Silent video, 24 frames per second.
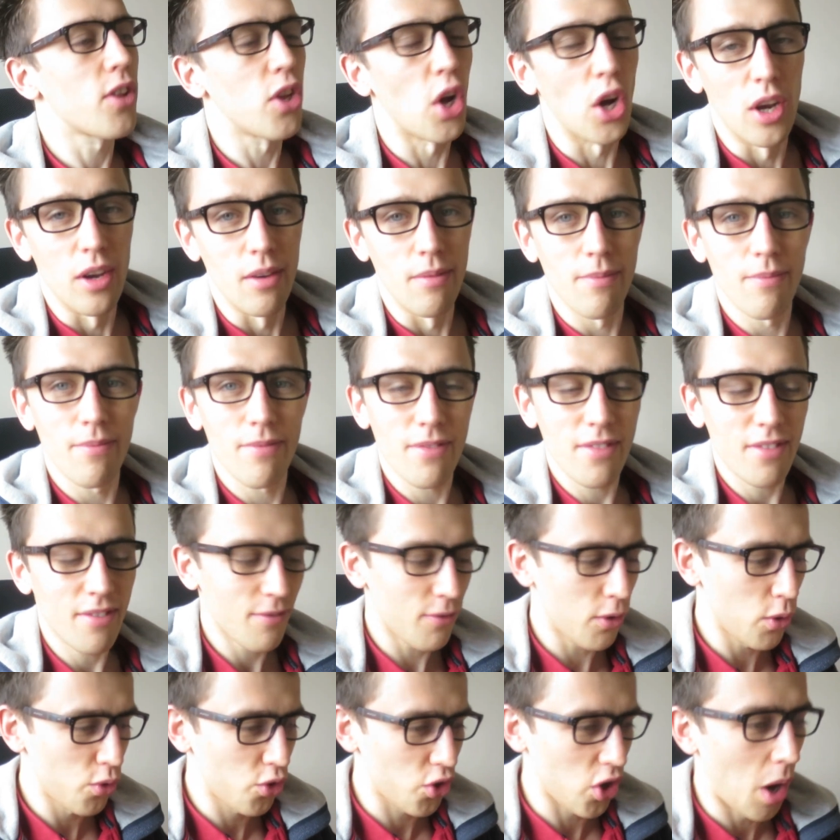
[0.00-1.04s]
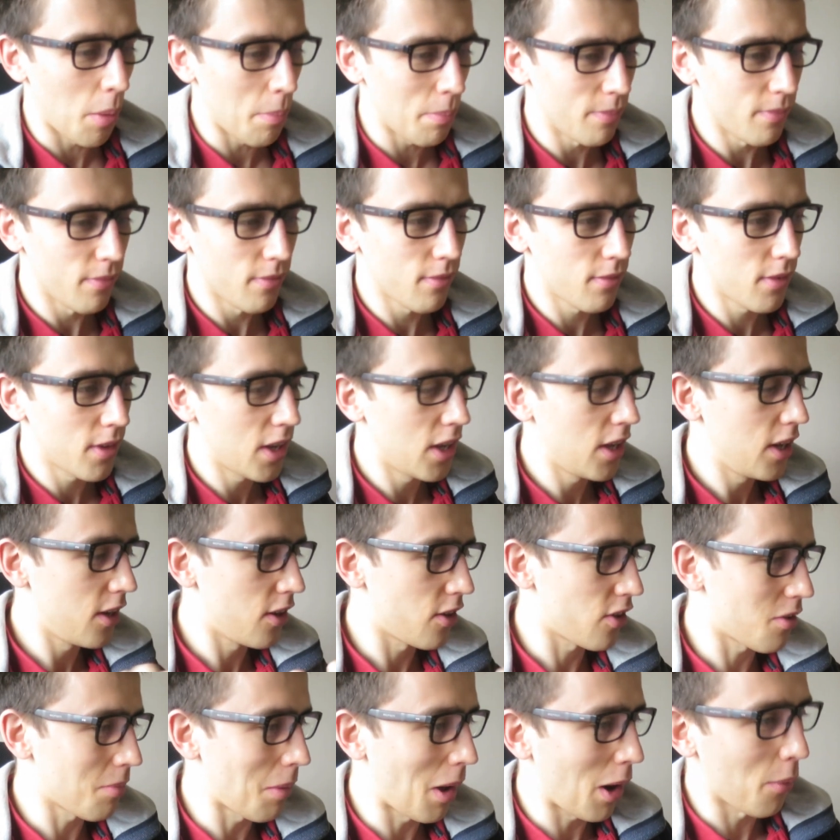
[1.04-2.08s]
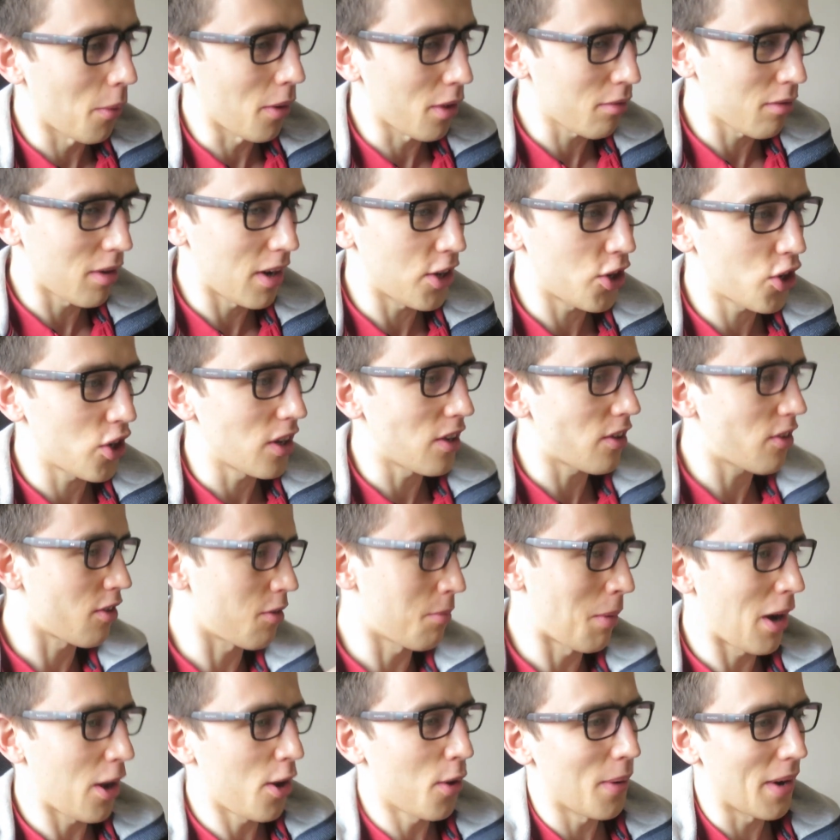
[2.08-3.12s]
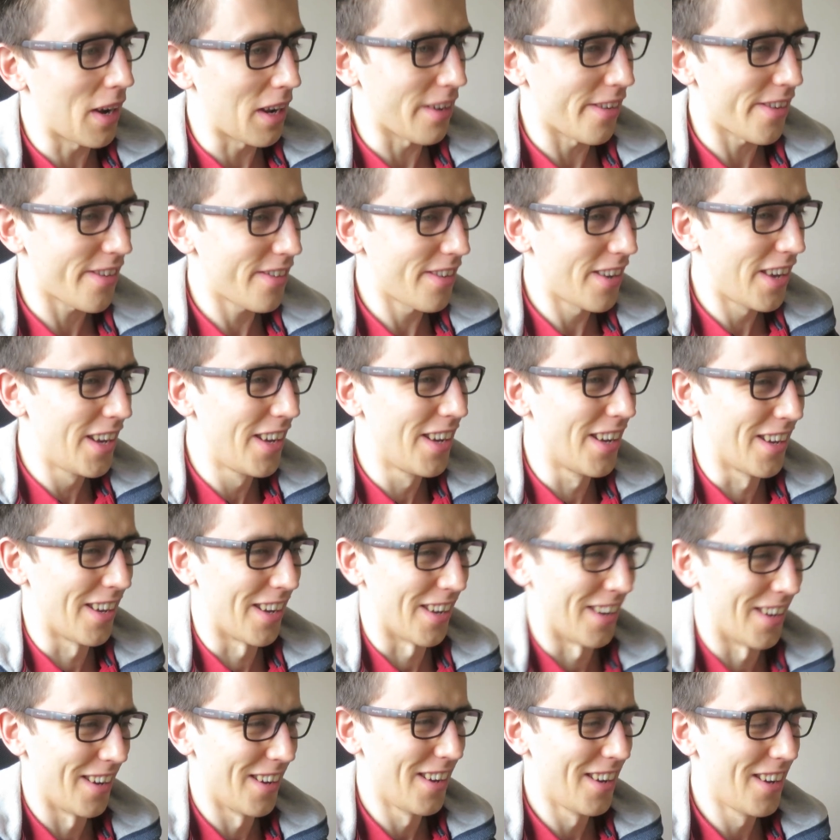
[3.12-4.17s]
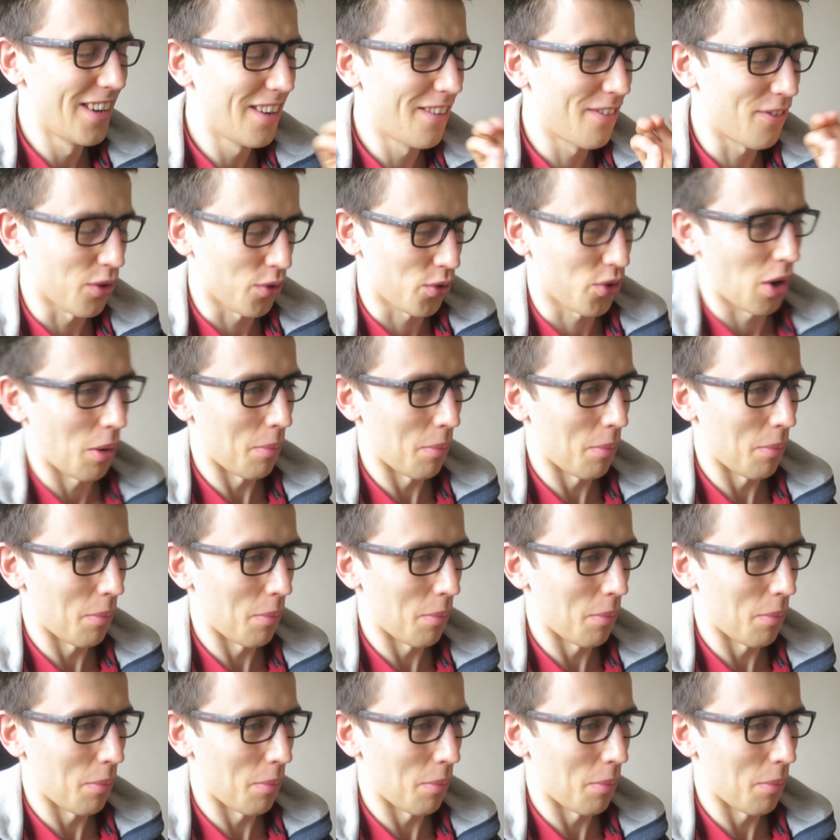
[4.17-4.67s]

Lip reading: Done. Full stop. Doesn't matter what the religion is, doesn't matter who it is. Full